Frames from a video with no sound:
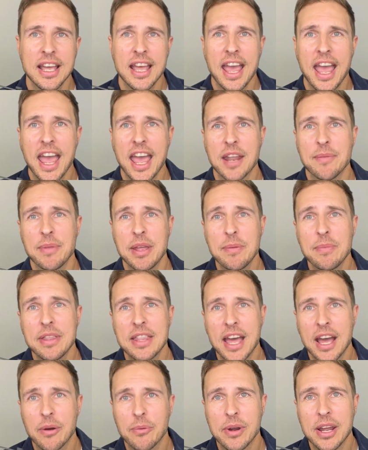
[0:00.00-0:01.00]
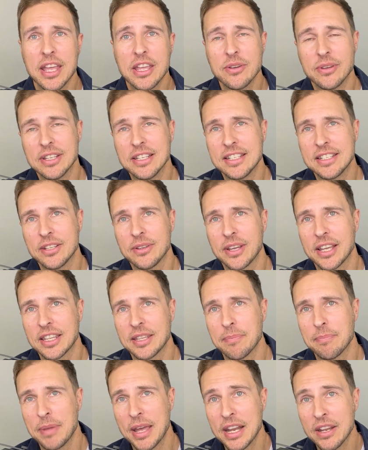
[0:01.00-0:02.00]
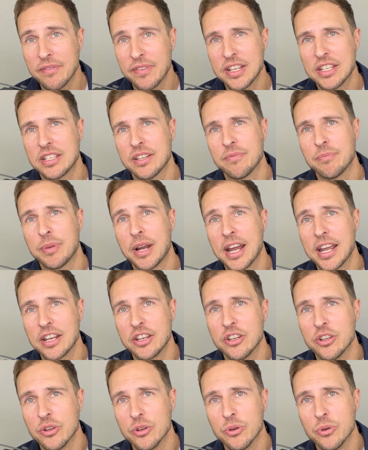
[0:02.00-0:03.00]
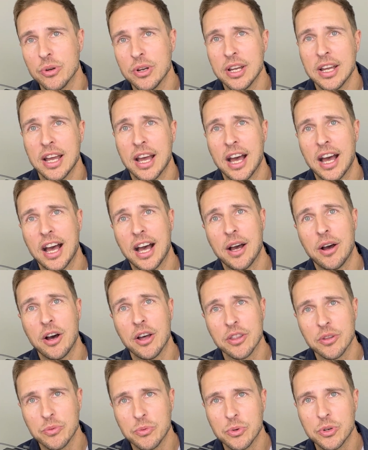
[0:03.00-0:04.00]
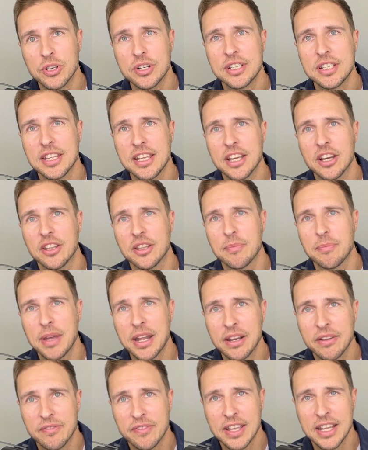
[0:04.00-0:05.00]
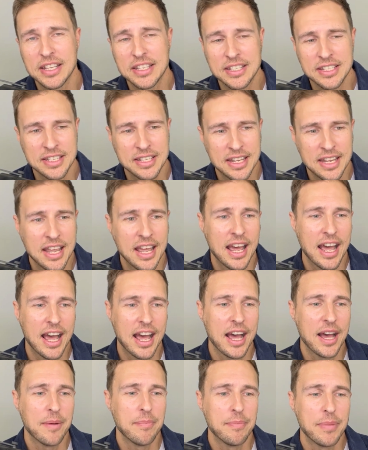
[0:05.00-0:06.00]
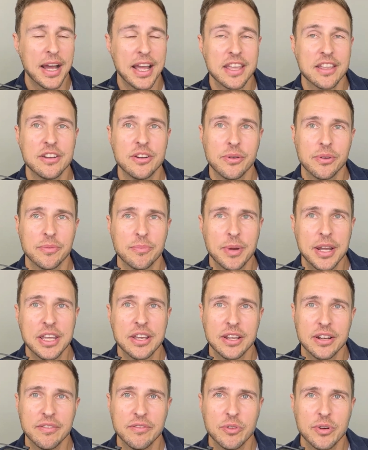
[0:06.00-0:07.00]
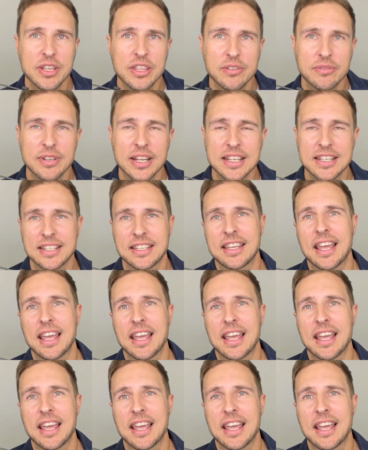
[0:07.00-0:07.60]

And maybe that way you can still get the benefits of buying new, all the warranty, all the benefits, but you can avoid the risk